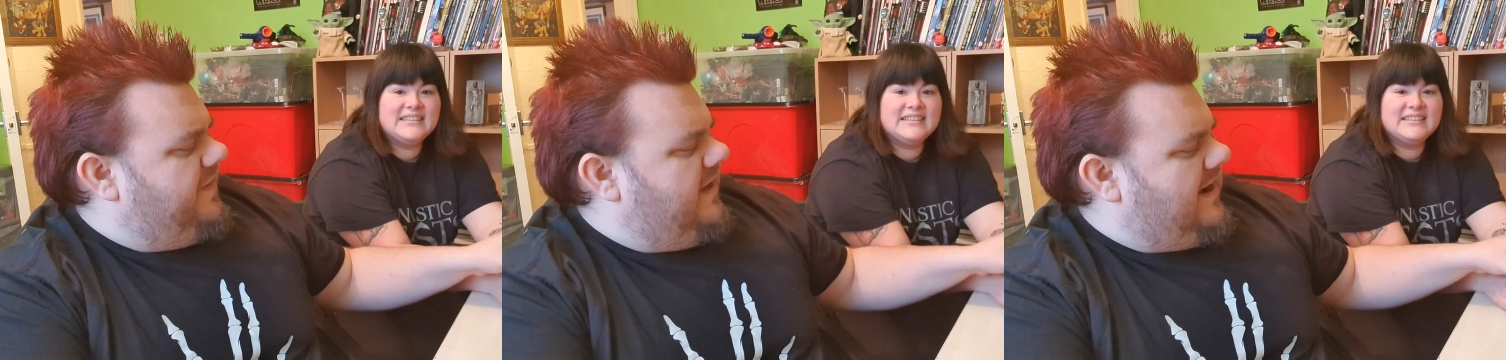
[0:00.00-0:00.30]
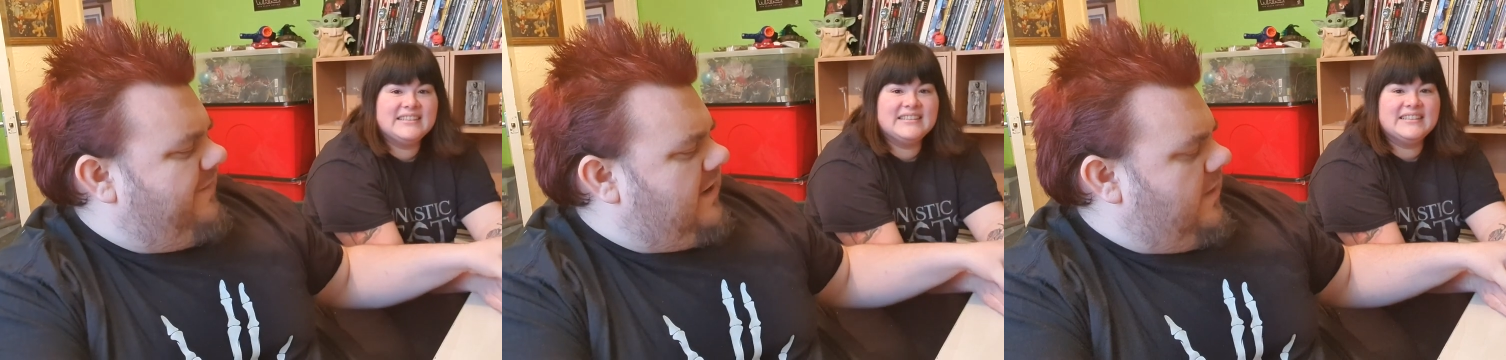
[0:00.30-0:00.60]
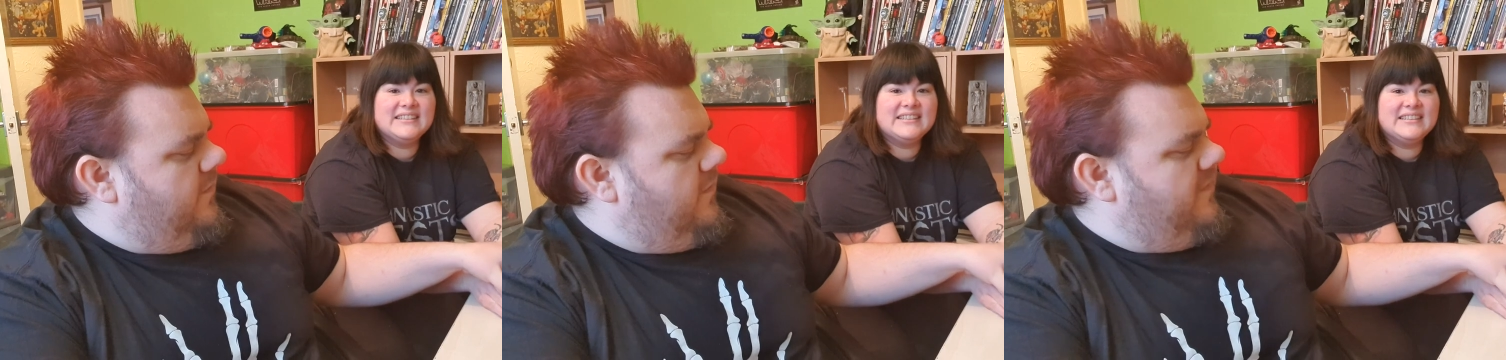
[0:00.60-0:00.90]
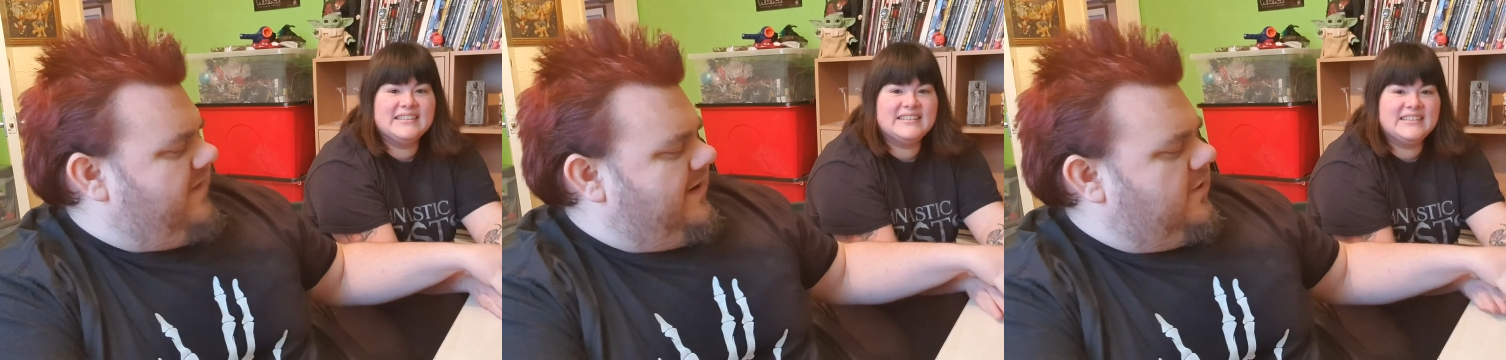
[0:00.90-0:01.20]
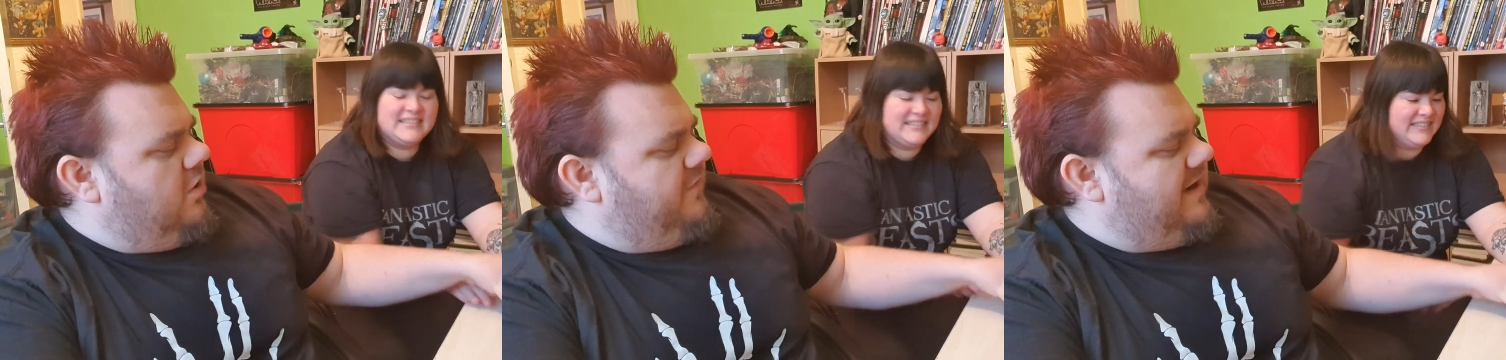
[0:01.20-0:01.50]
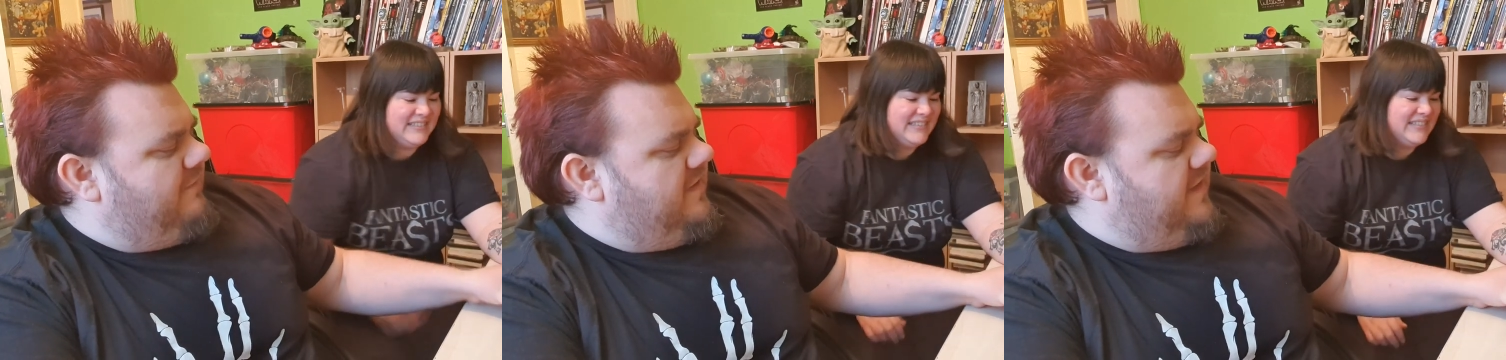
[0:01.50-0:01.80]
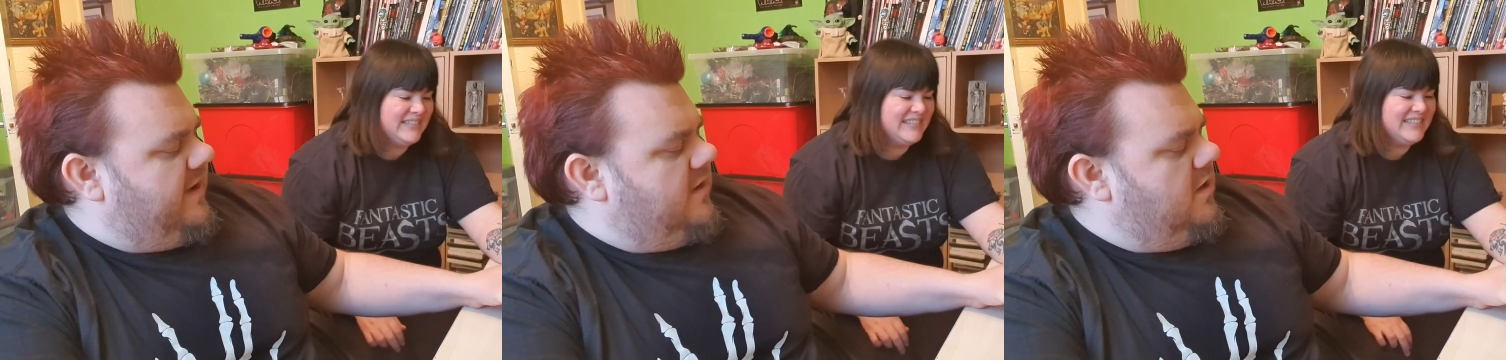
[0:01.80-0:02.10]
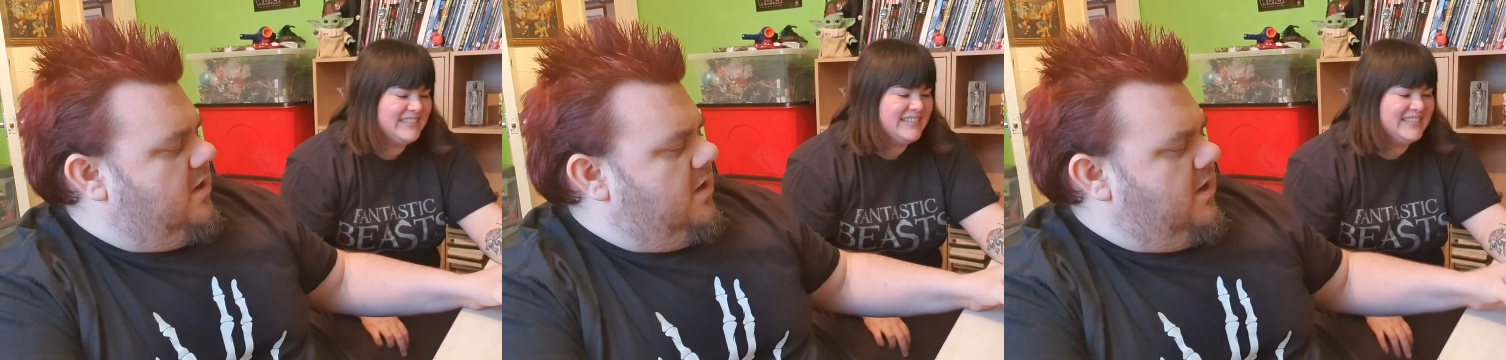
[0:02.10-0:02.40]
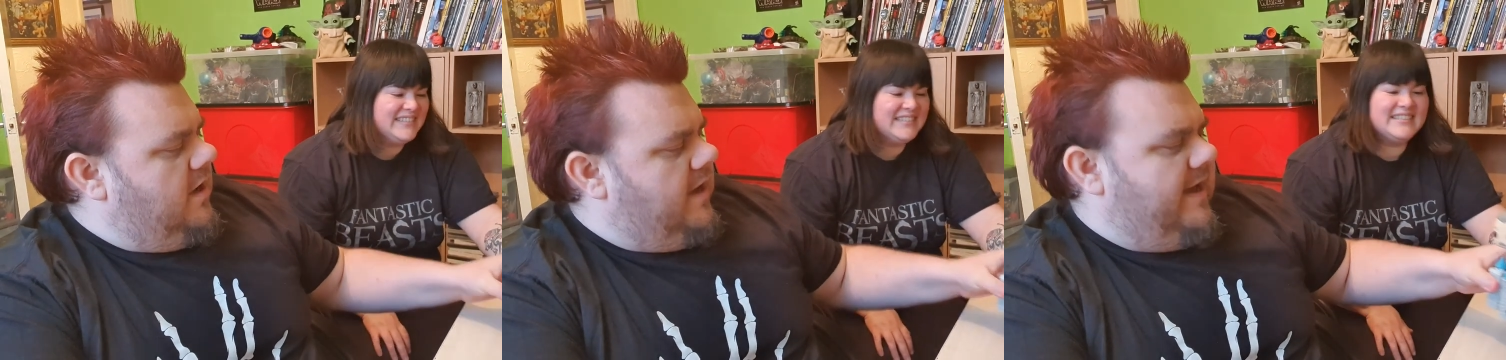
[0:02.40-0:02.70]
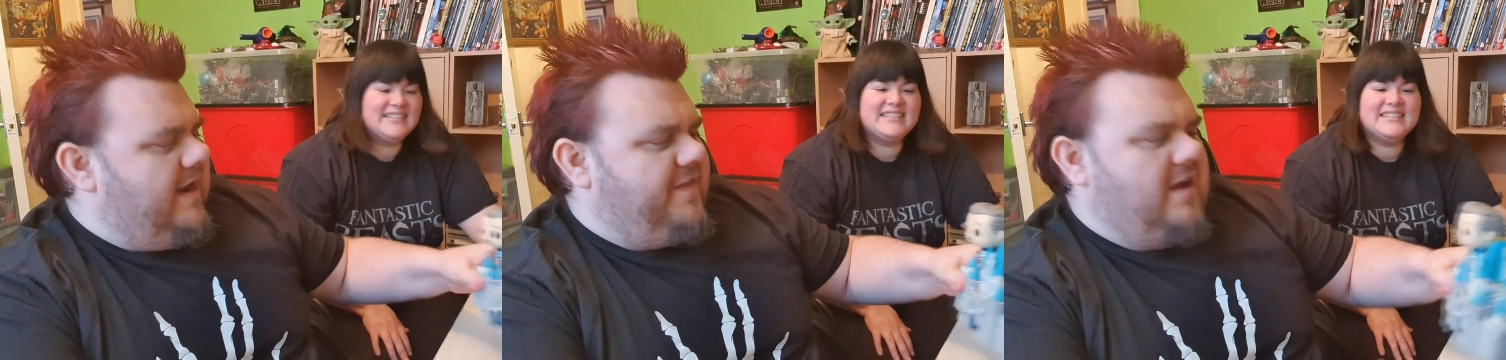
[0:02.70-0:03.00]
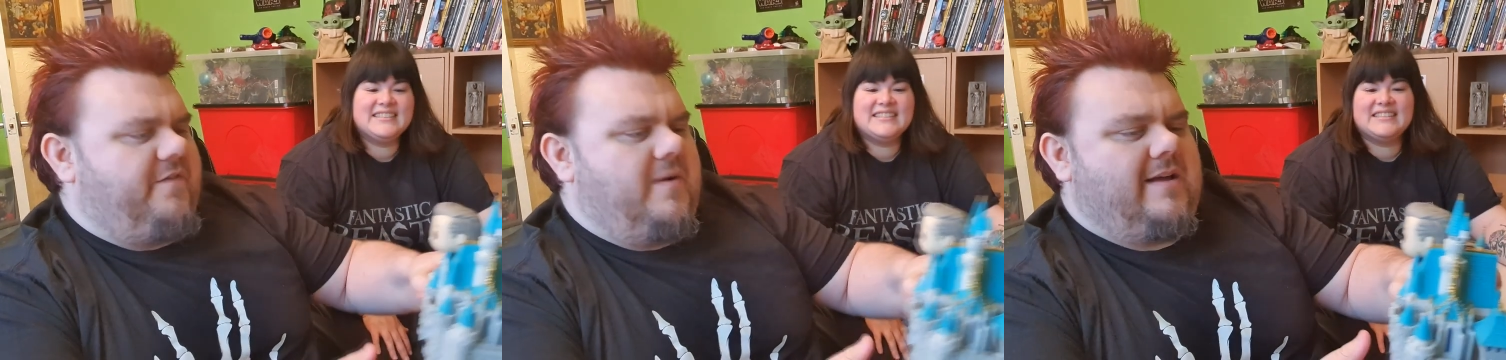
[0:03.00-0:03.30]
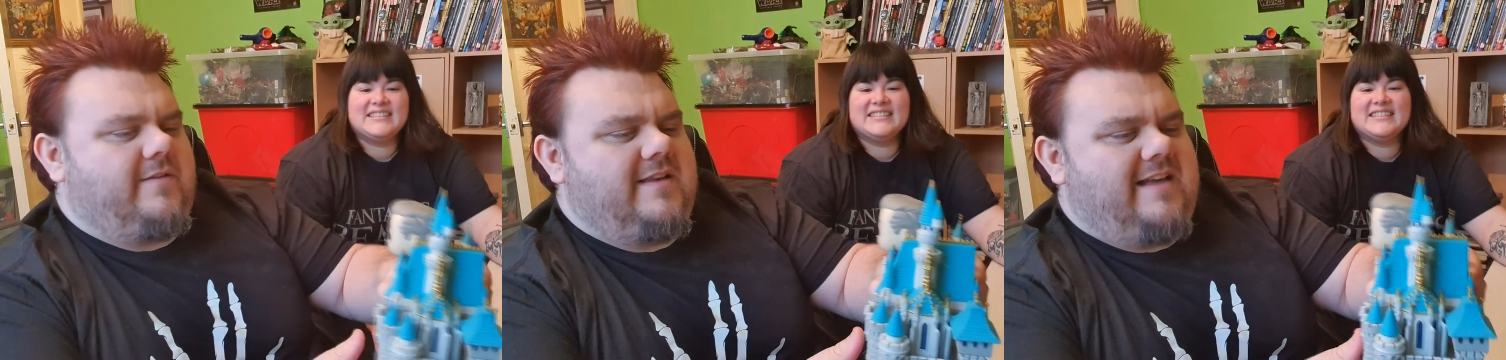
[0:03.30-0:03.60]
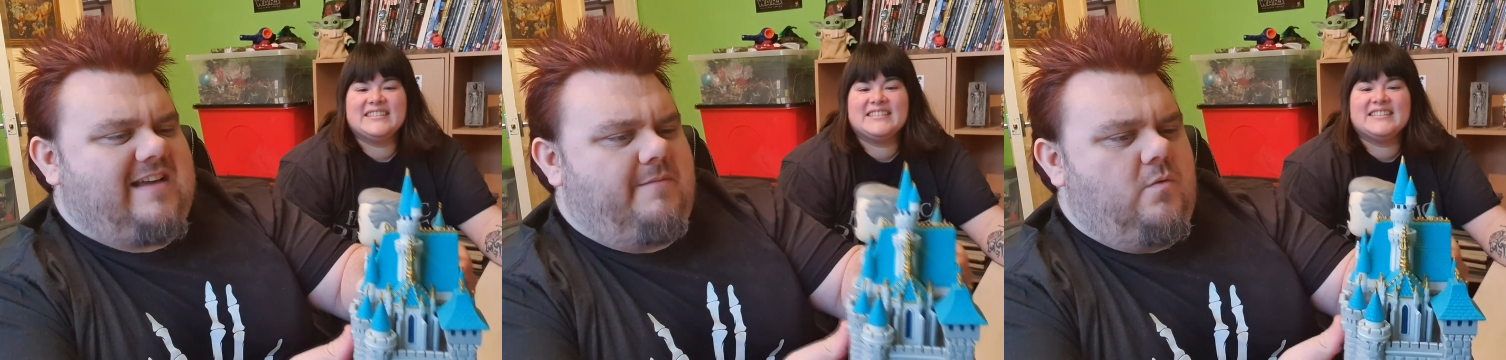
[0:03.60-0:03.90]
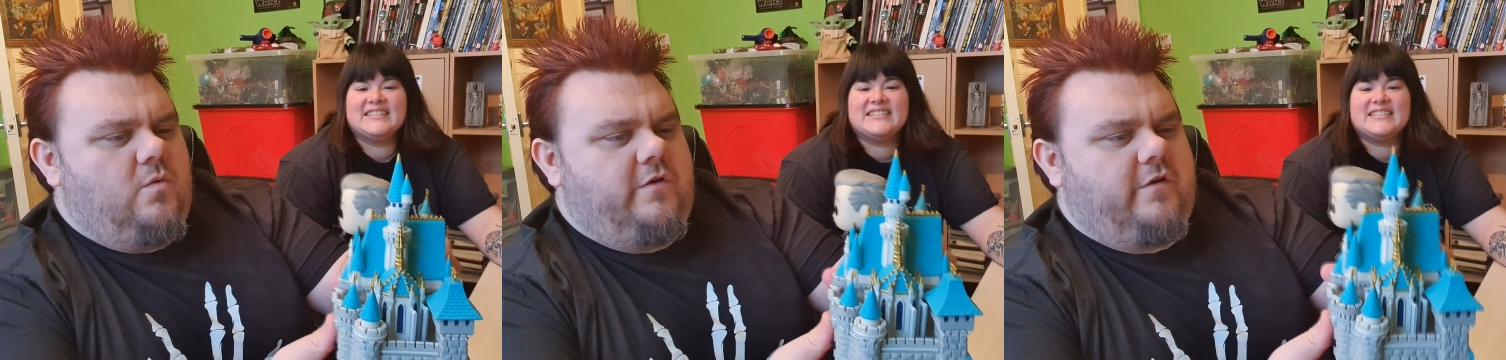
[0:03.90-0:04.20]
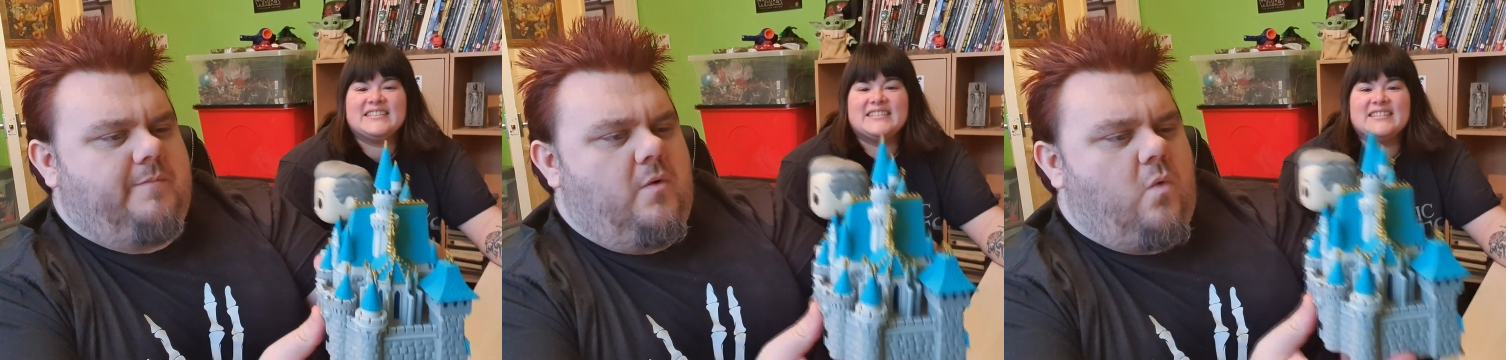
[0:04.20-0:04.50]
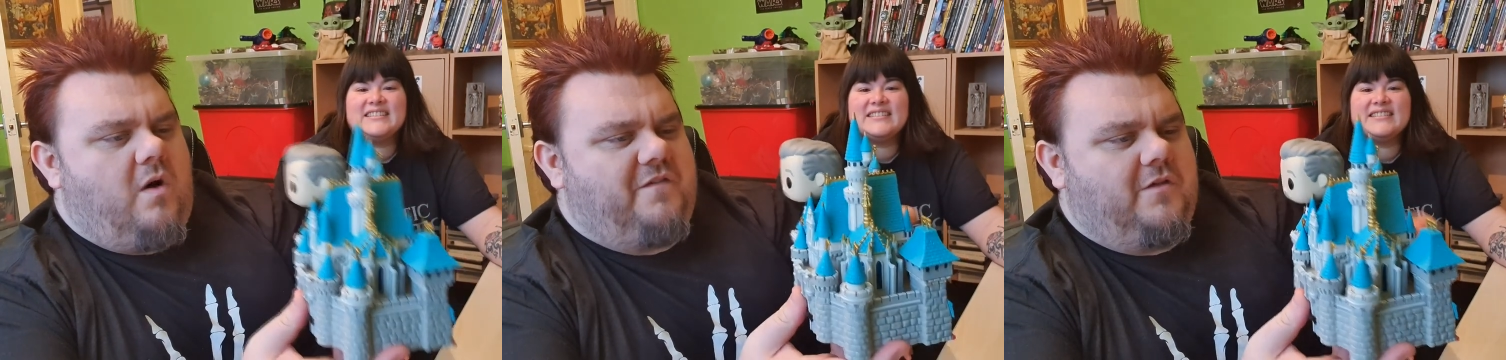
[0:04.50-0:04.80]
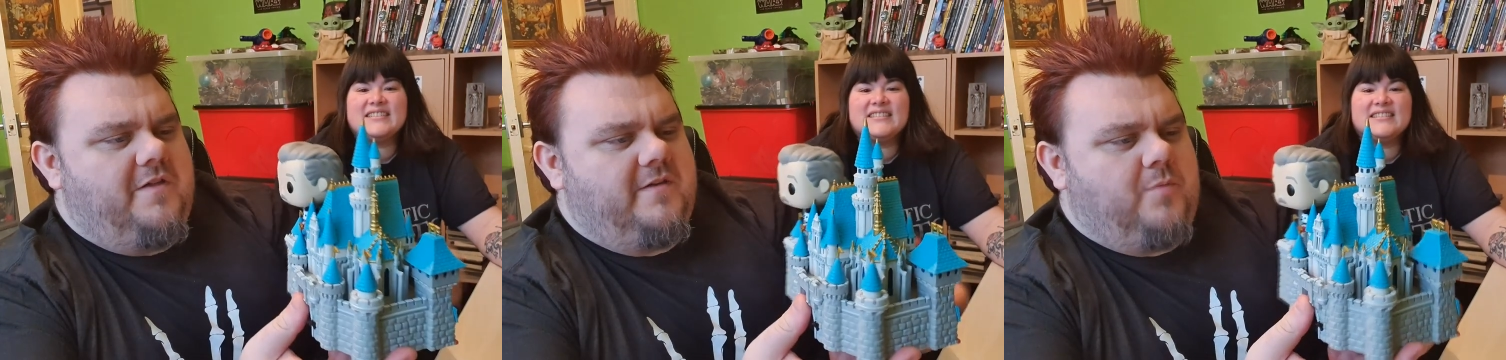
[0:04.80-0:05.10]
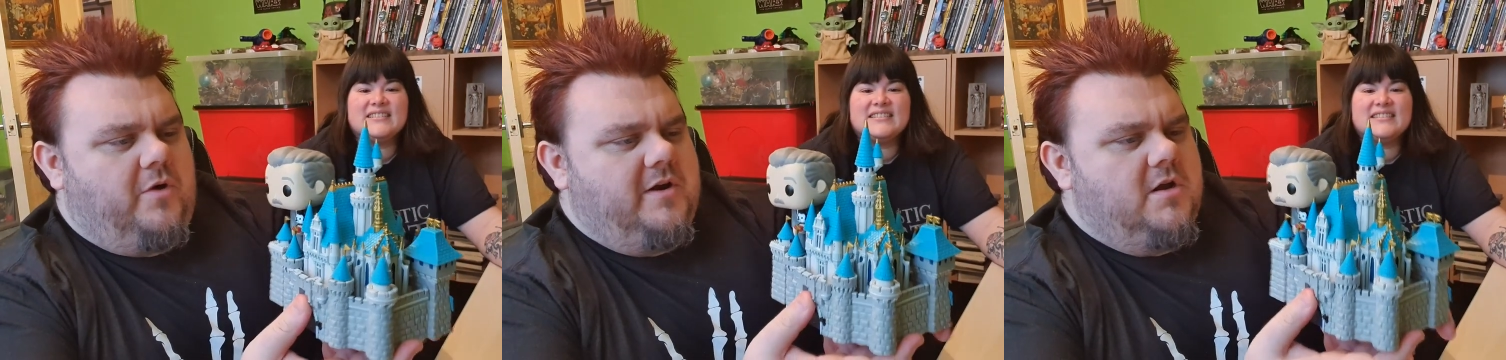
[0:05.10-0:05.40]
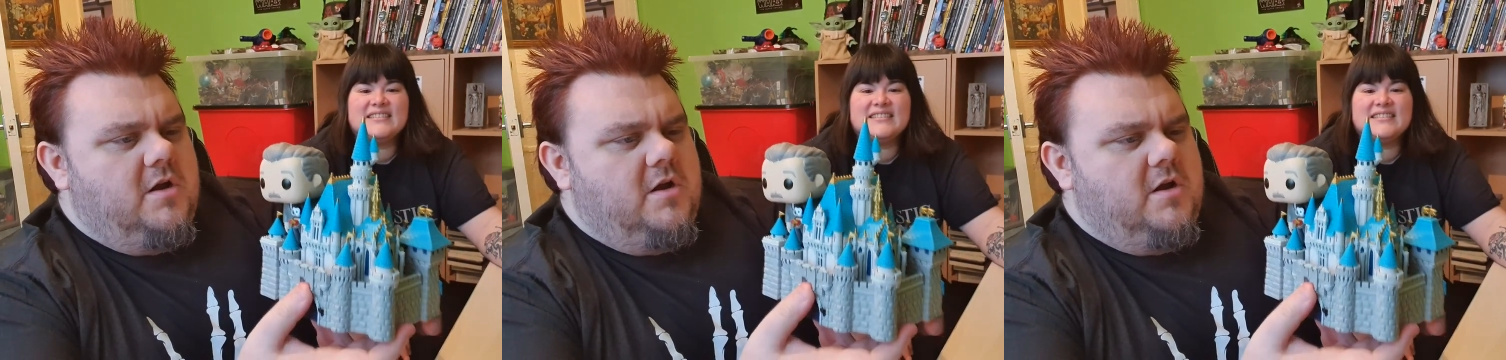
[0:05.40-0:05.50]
Speaker 1: I think I've we've kind of covered everything, and I think if I went down to the desk cam, it would just be waffle at this point.